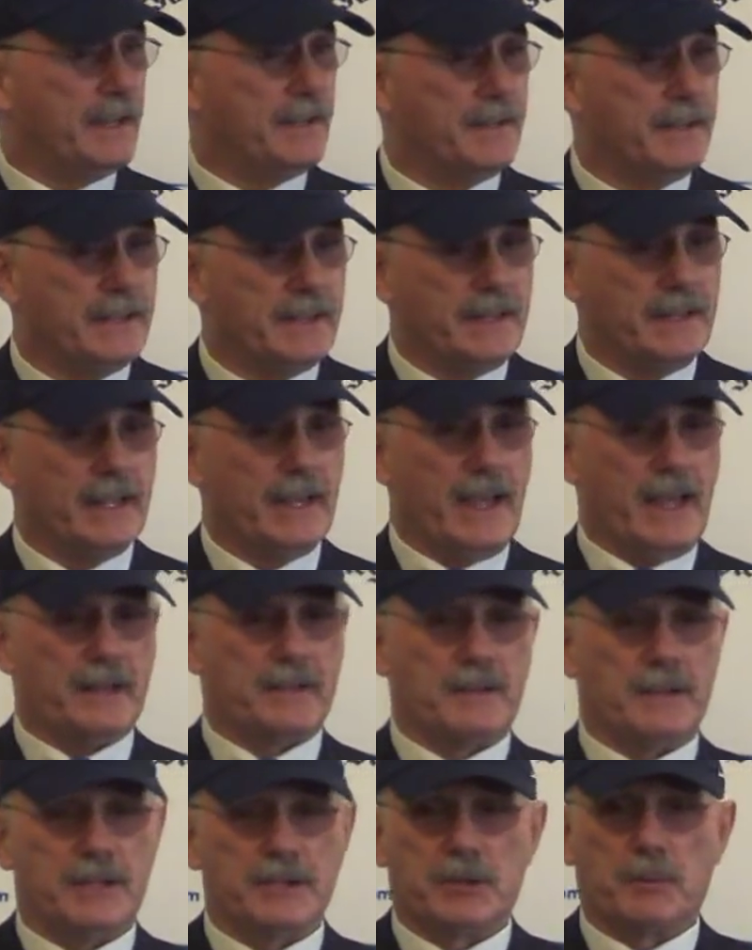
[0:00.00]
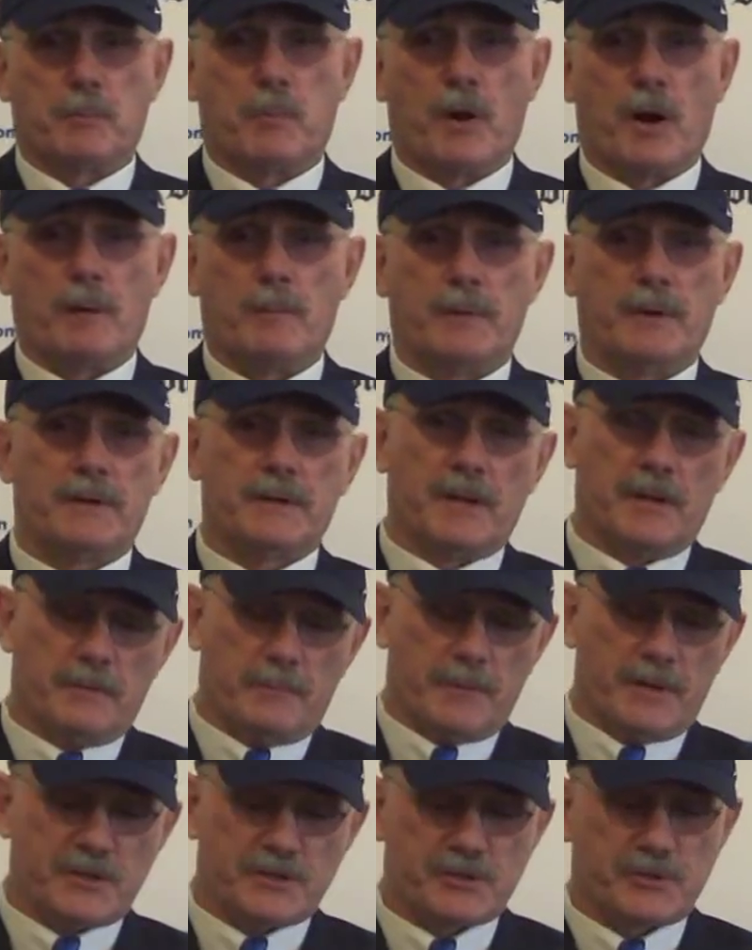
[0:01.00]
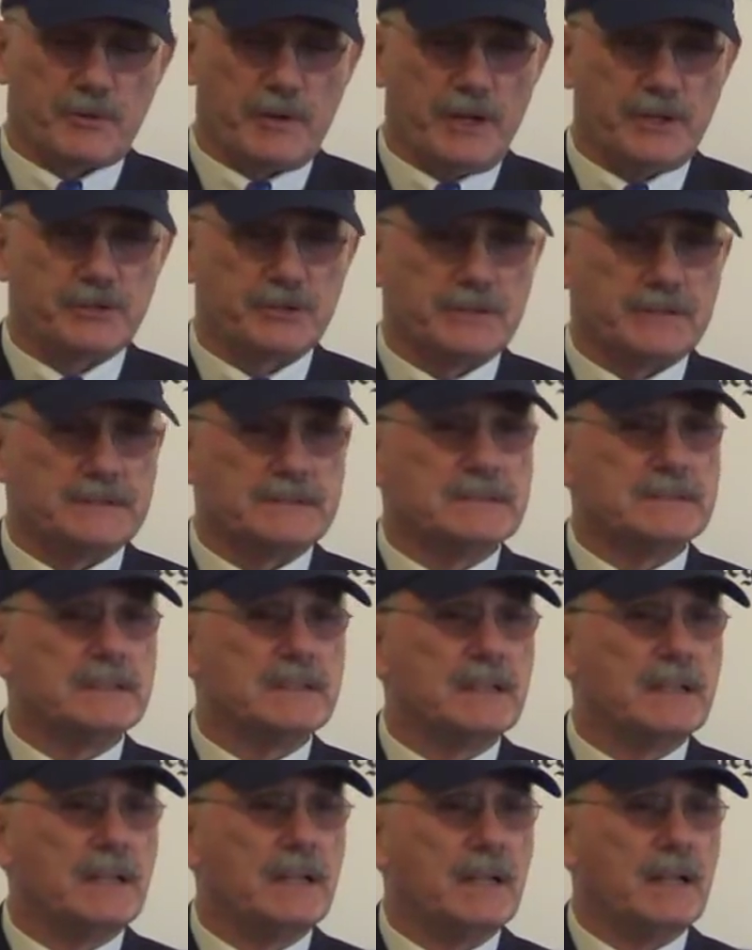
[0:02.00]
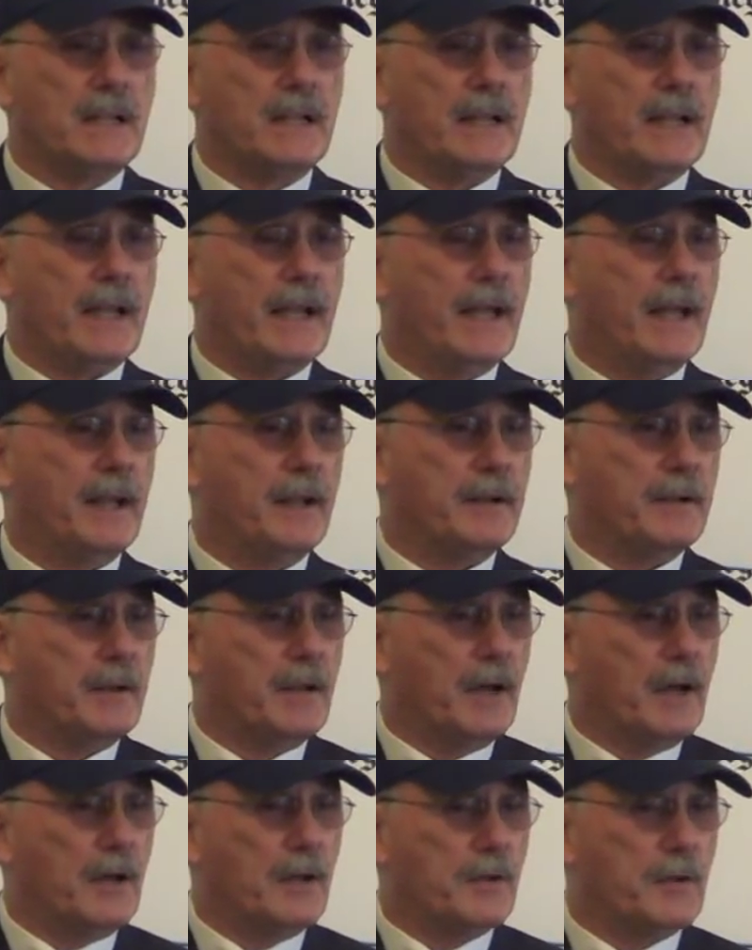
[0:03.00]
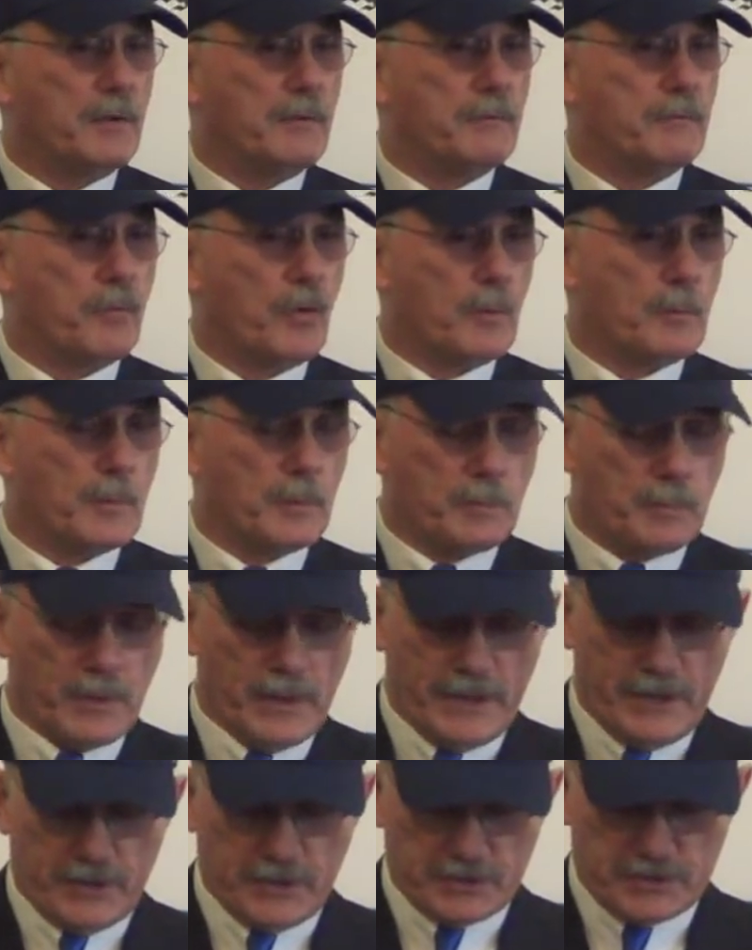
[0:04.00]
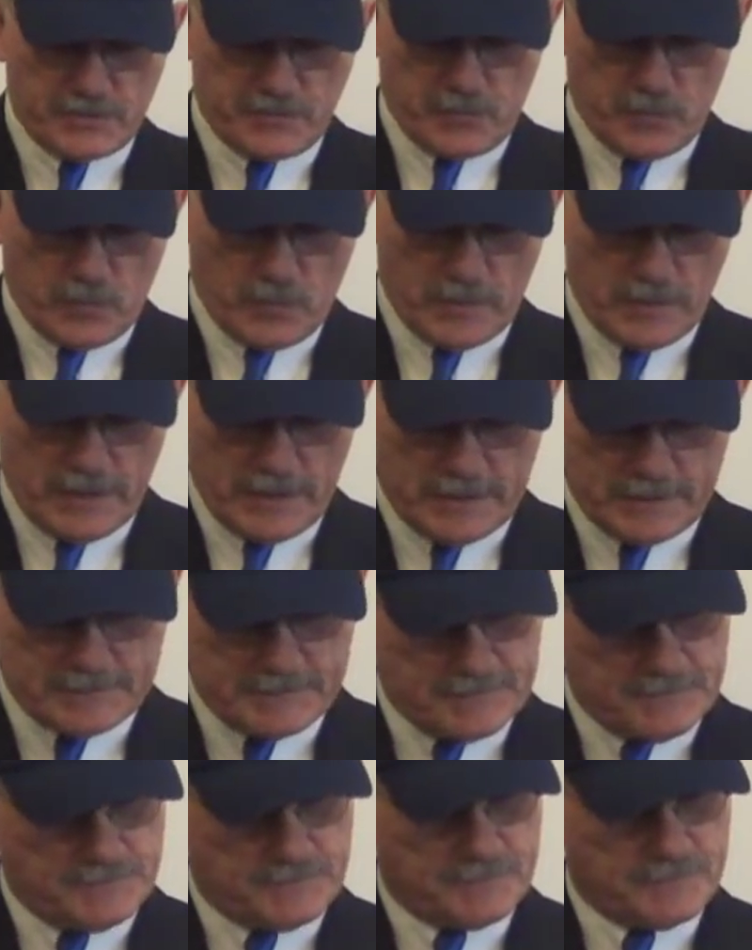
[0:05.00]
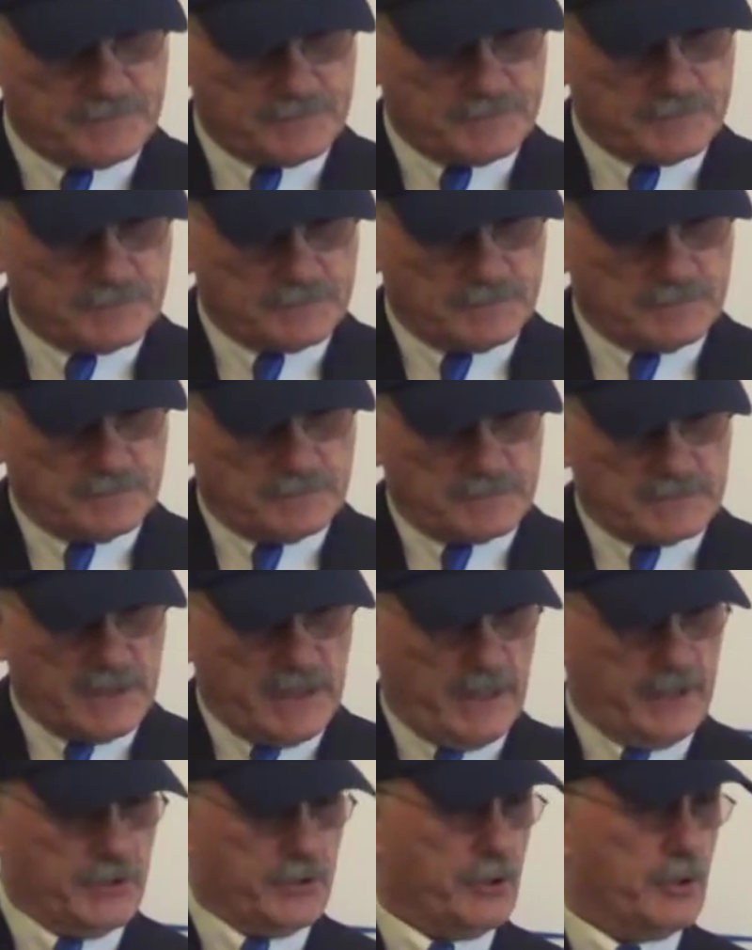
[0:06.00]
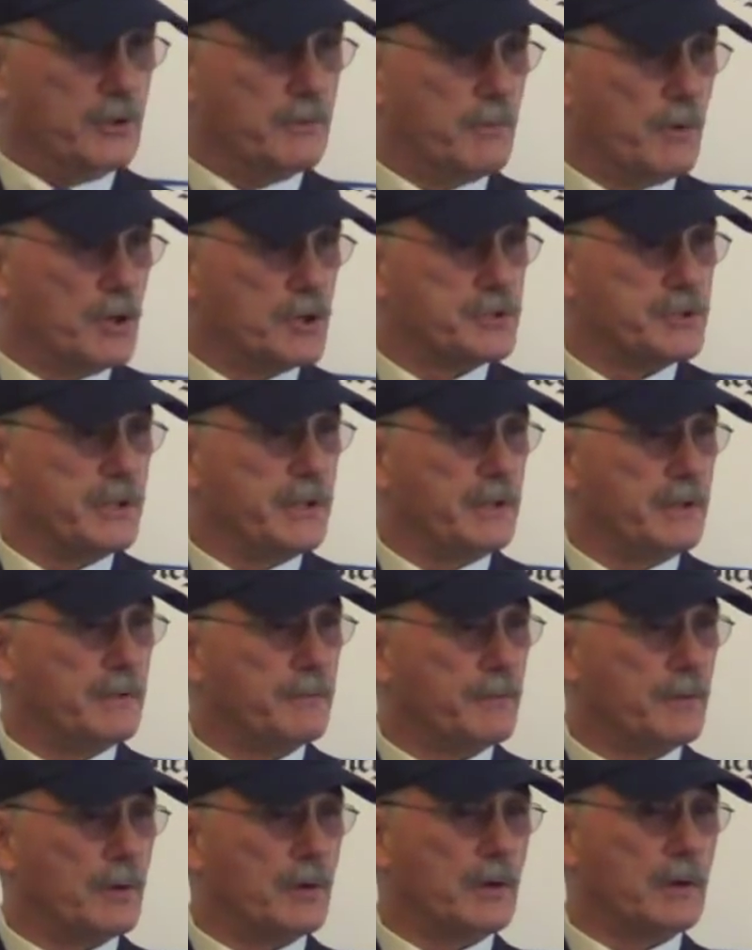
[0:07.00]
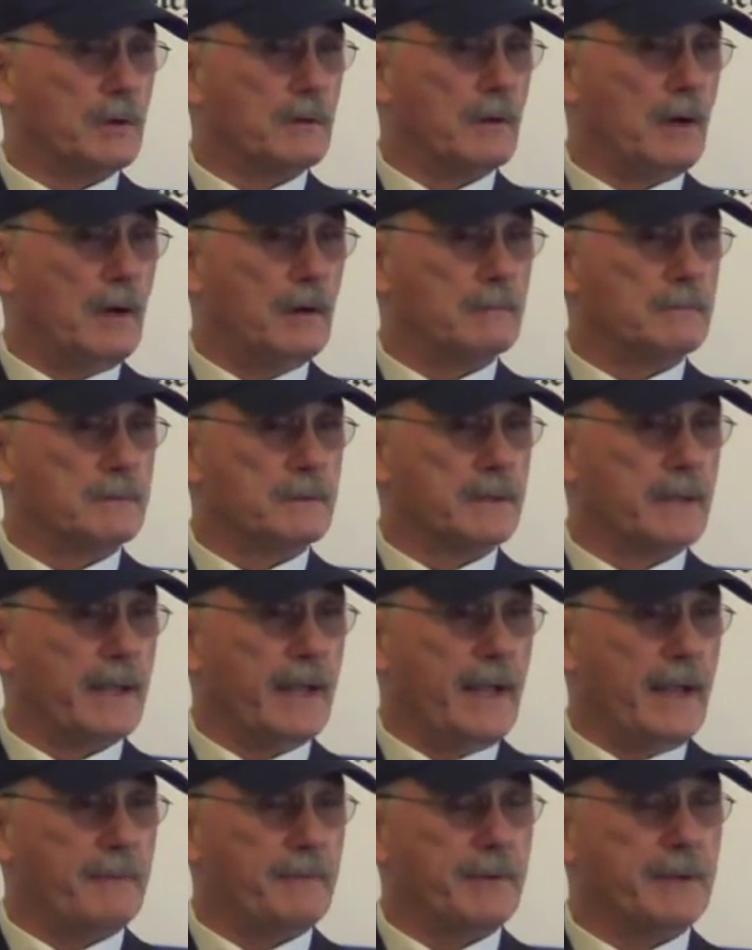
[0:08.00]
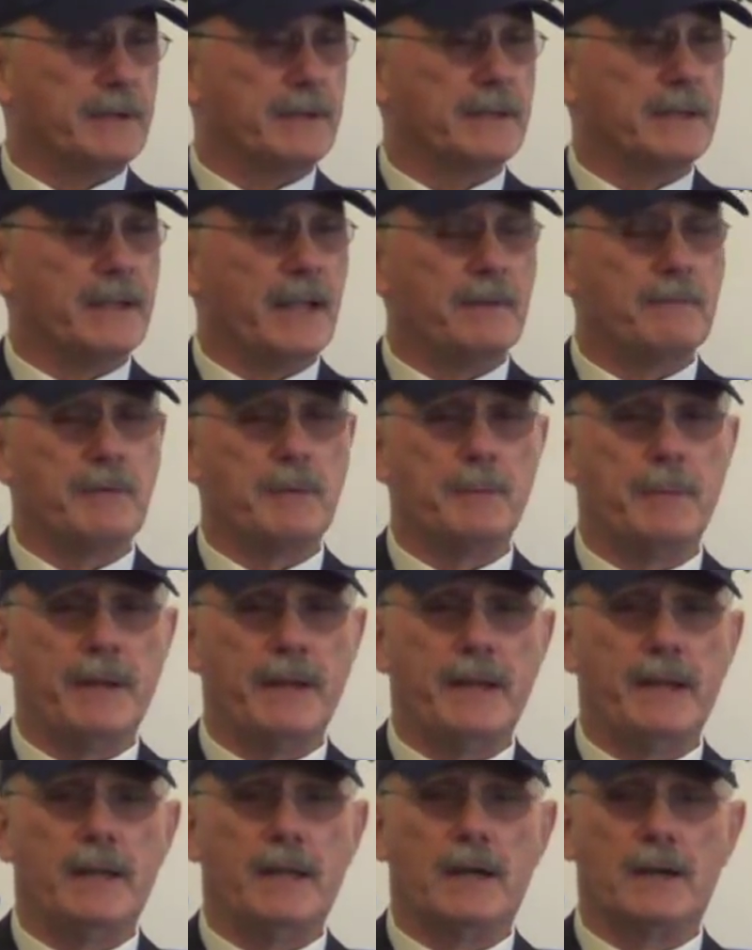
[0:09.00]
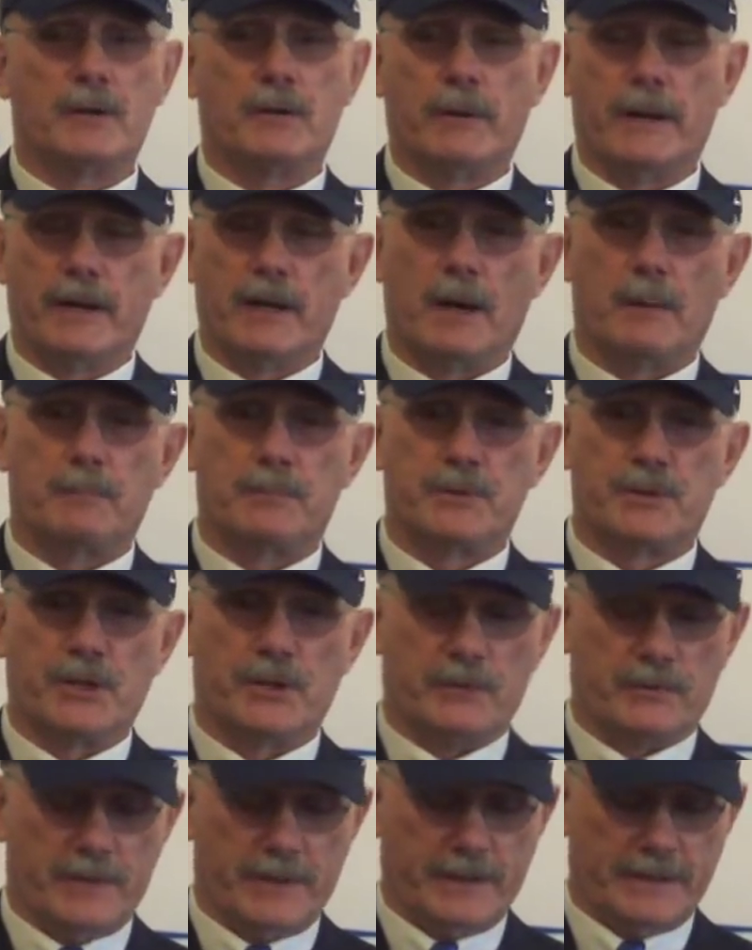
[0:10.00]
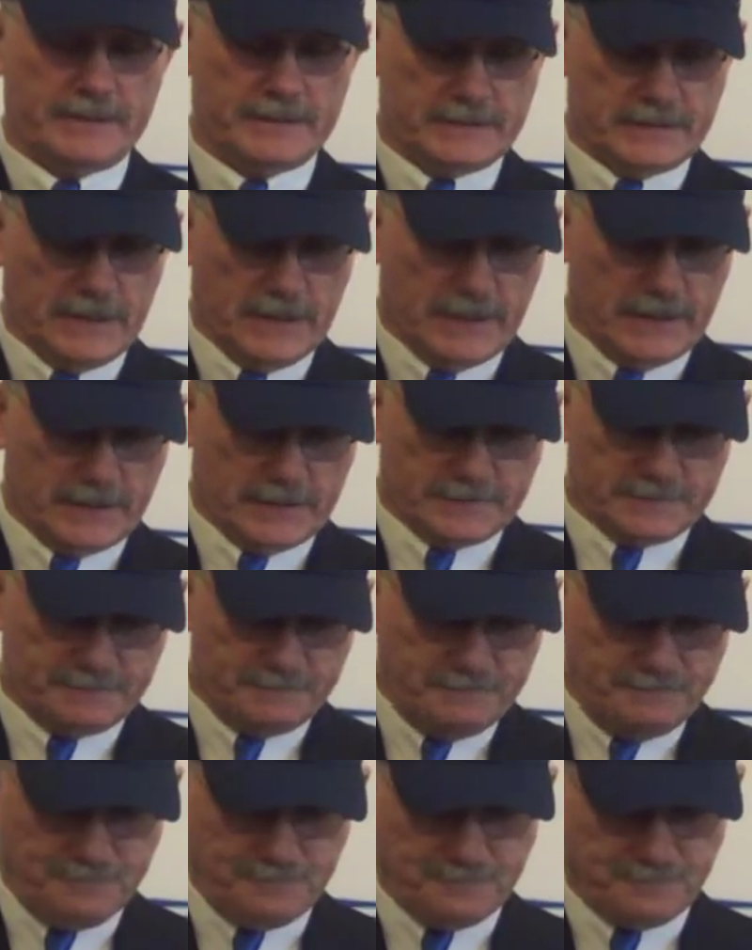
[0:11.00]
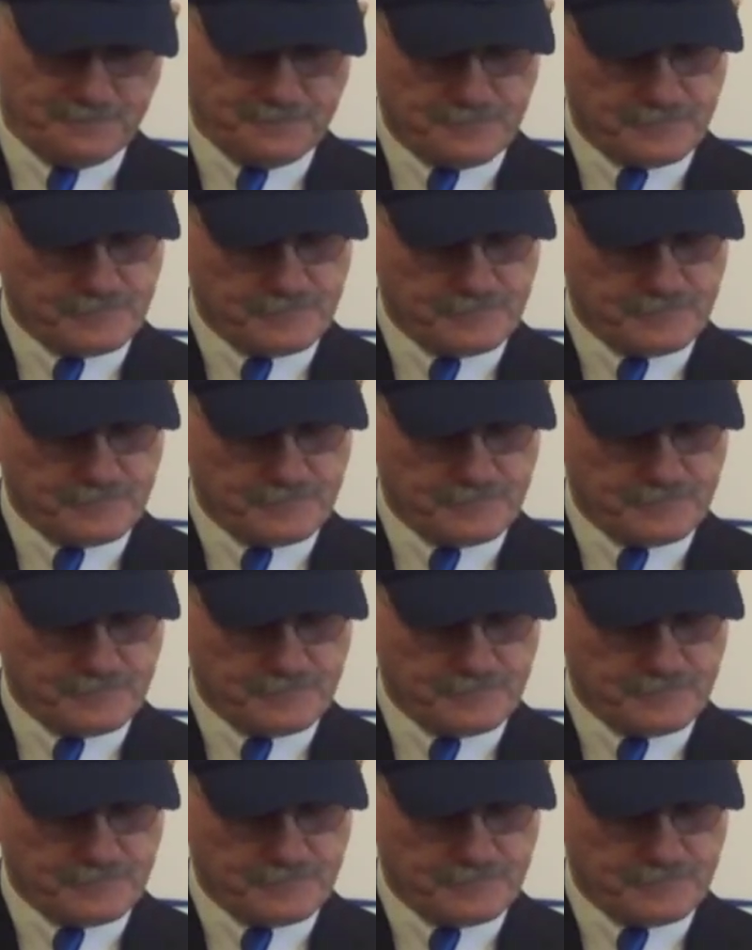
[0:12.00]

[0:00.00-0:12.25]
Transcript: and the athletic department, the administration, and uh, the former players for, uh, and the university for having given me a great opportunity. Uh,